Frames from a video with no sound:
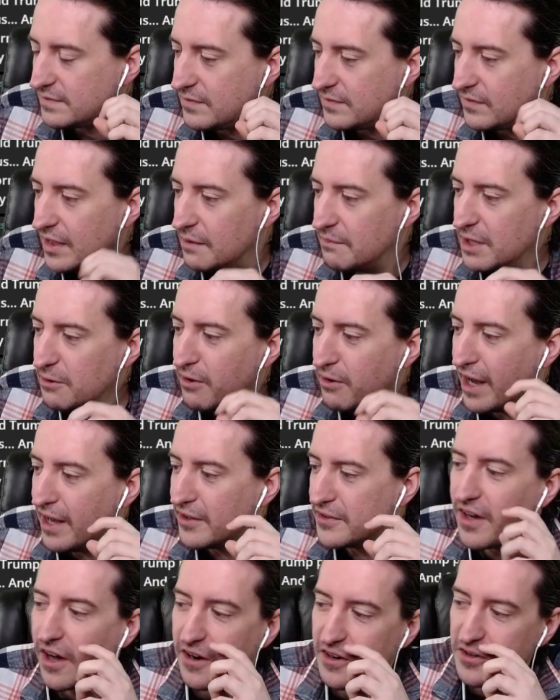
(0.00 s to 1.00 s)
Meanwhile,
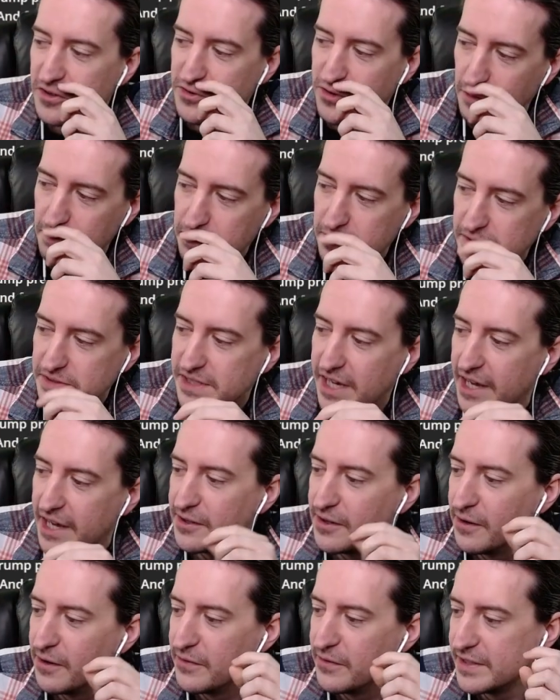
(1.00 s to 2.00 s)
Donald Trump presided
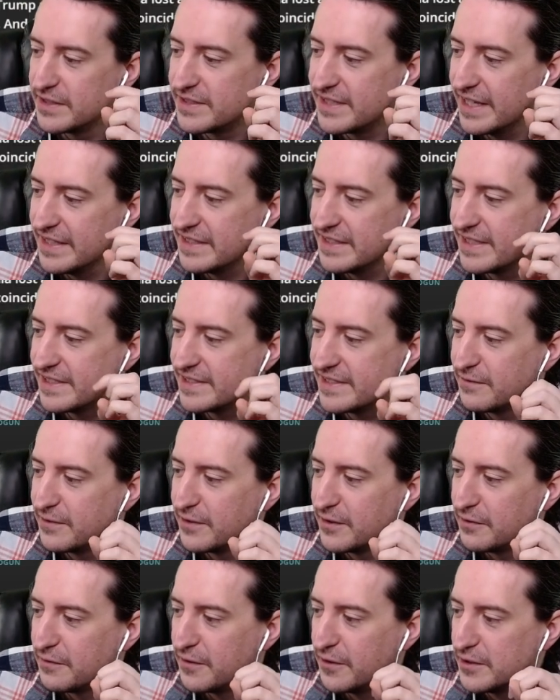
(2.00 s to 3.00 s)
over this census, and for
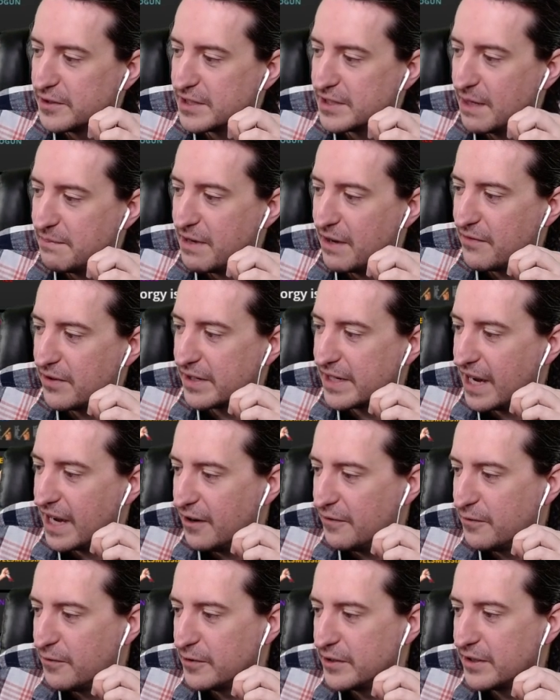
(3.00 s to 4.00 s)
the first time ever,
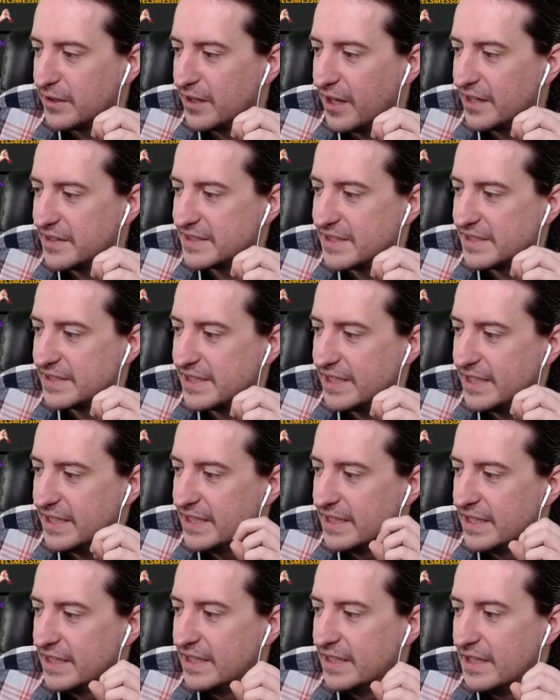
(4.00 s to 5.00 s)
California lost a seat.
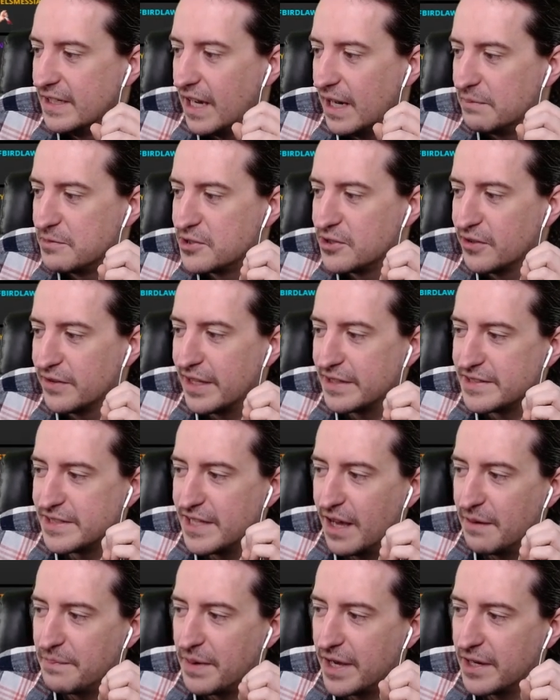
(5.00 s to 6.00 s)
I'm sure that's
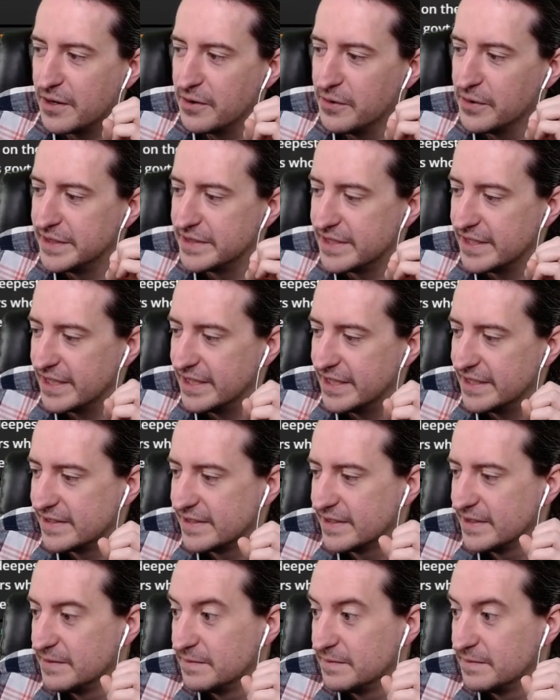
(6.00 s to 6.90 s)
not by coincidence.